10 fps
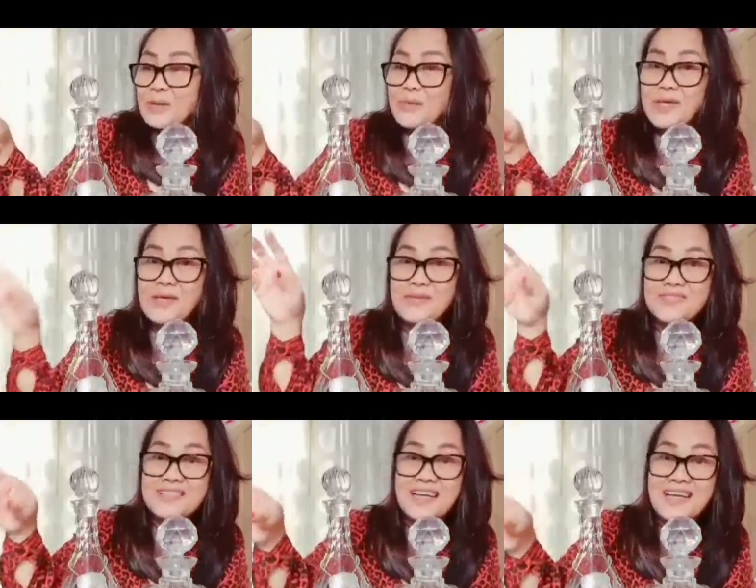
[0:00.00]
we use
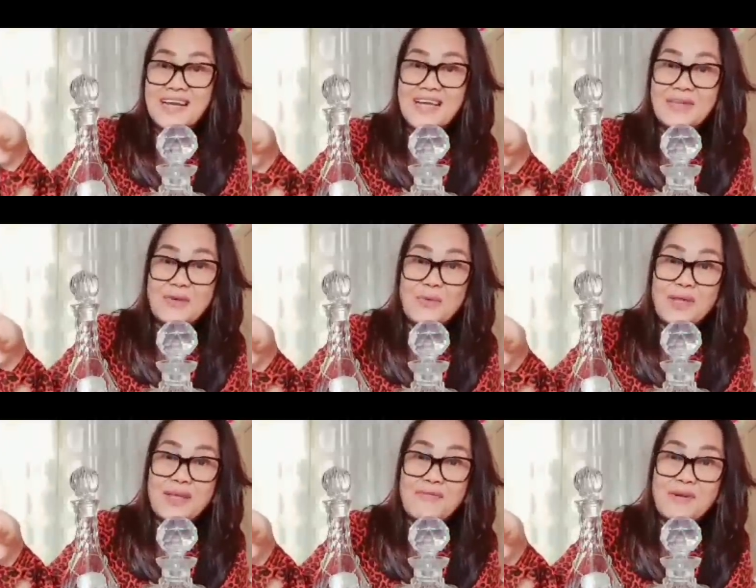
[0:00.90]
the aerator
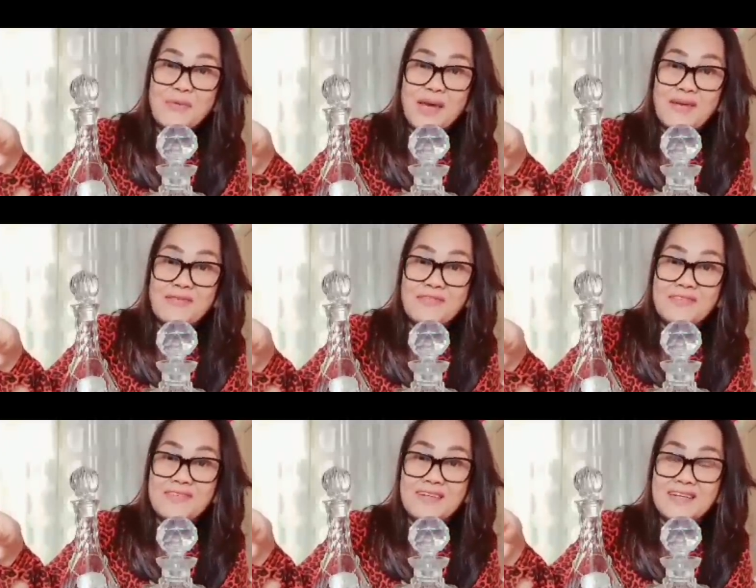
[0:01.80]
whenever we have
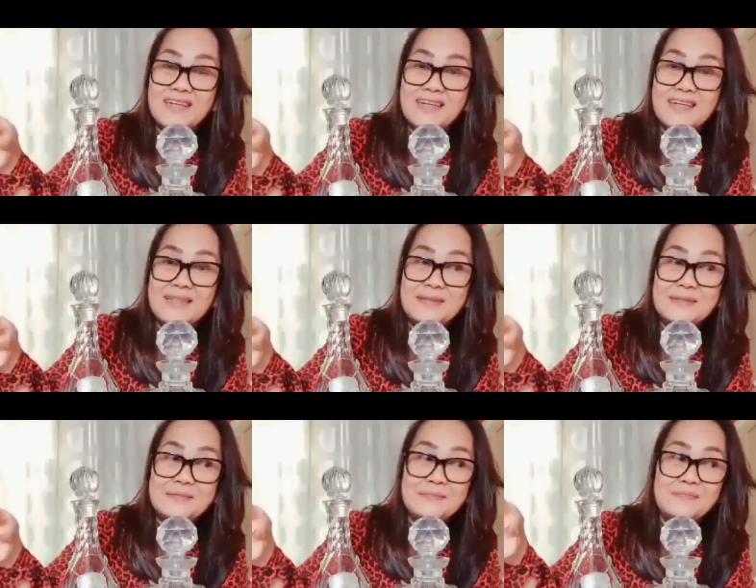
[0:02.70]

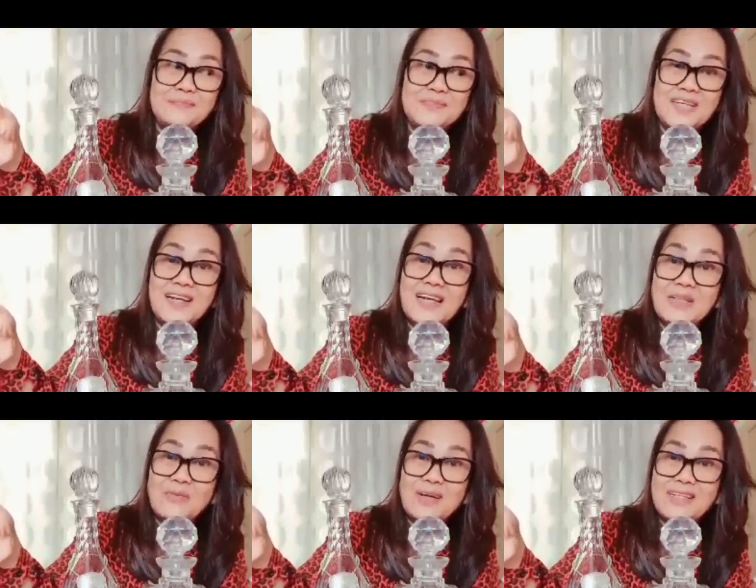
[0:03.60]
um, red
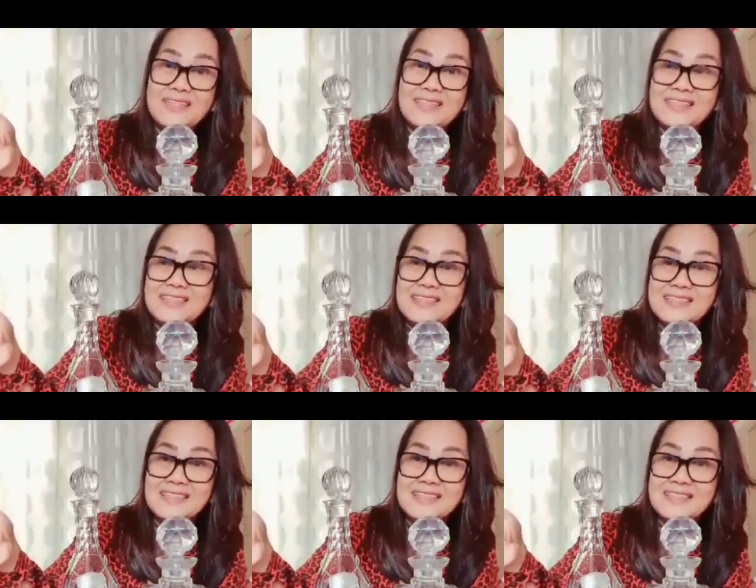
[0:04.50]
wine.
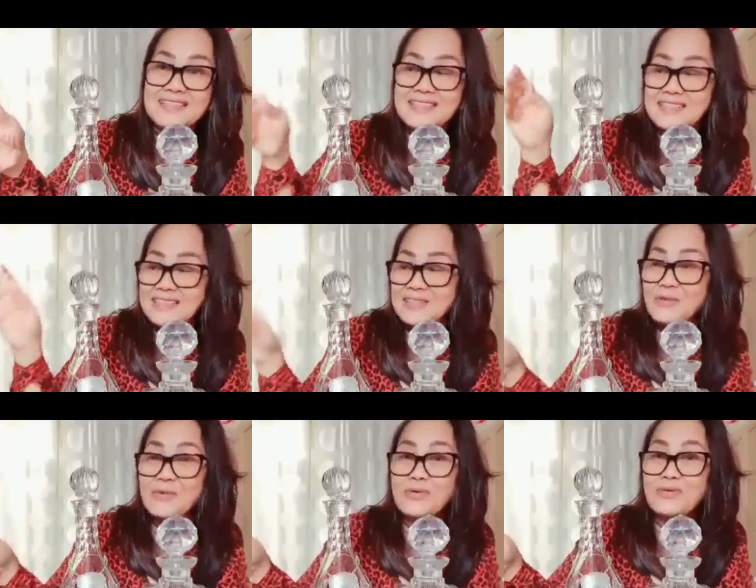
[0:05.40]

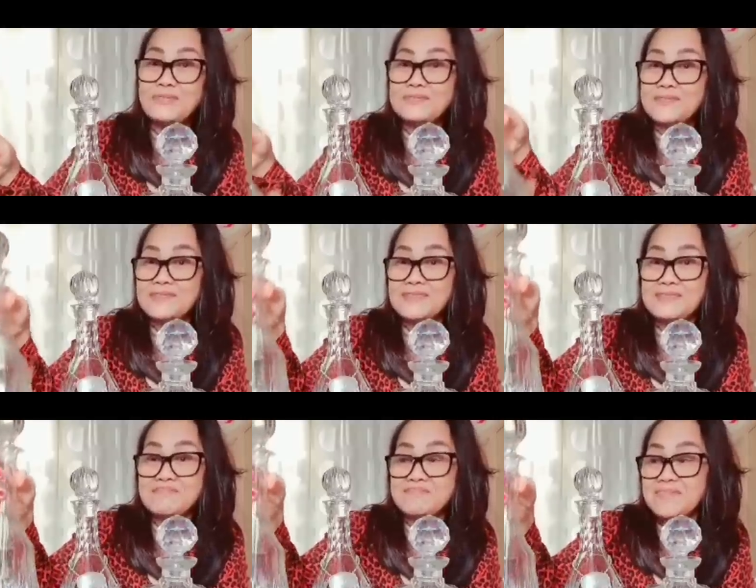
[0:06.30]
So
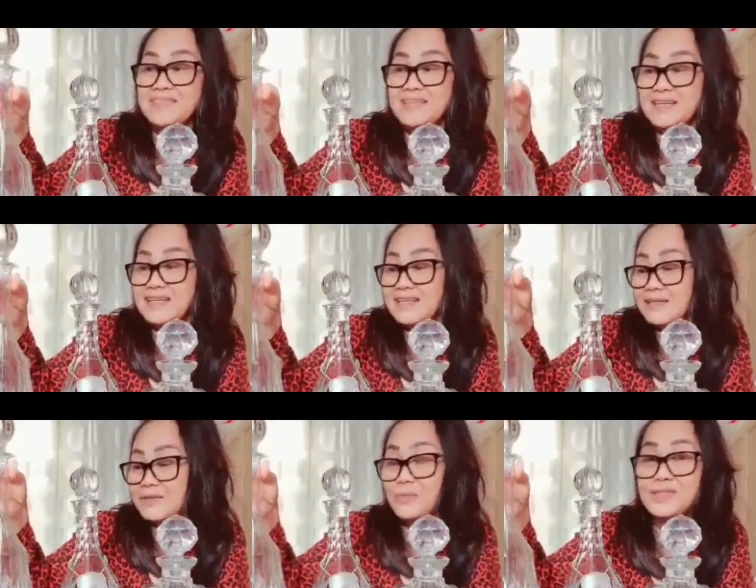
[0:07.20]
yeah,
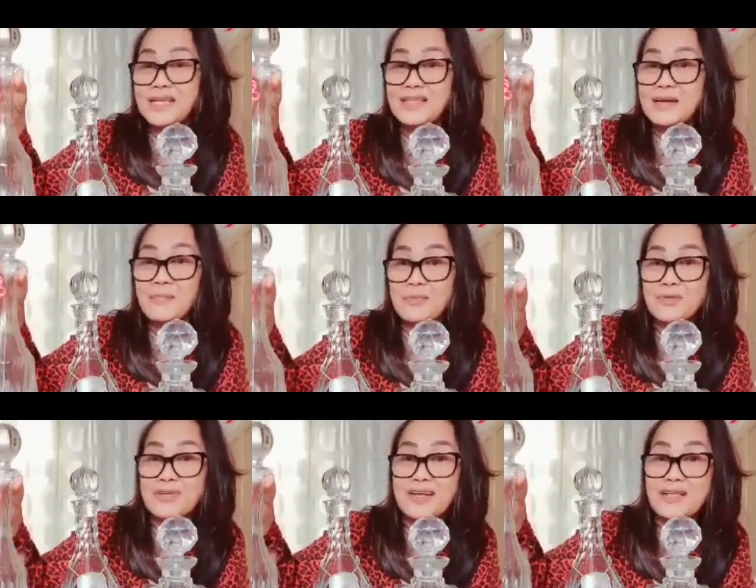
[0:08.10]
we seldom
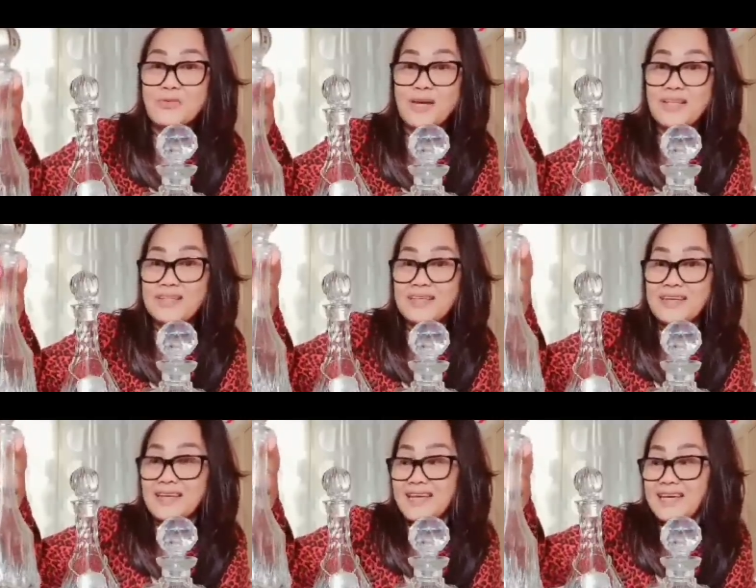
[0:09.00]
put red wine
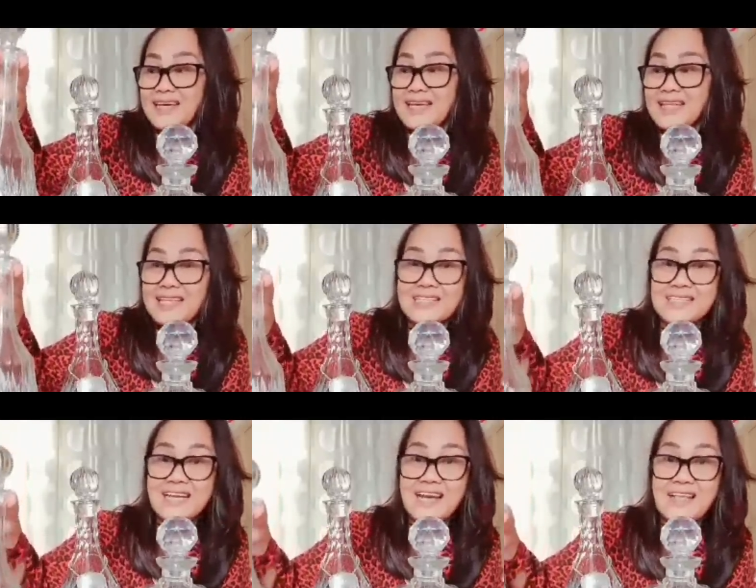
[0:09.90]
in this
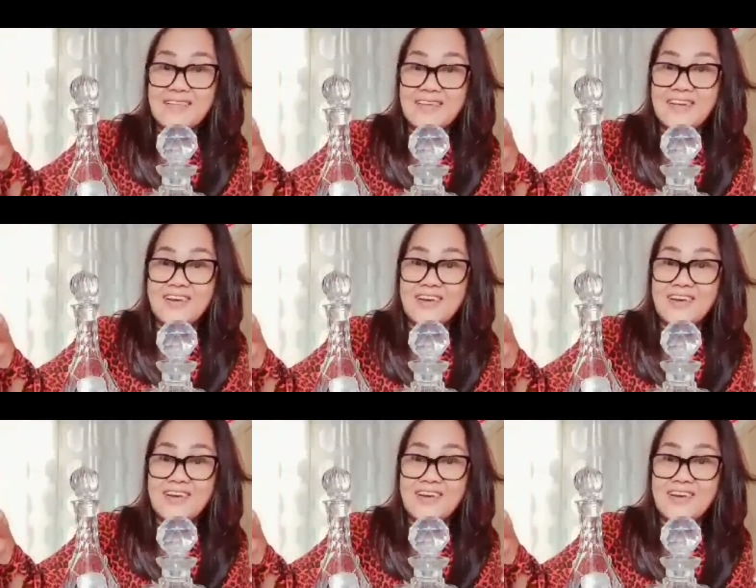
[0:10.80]
decanter.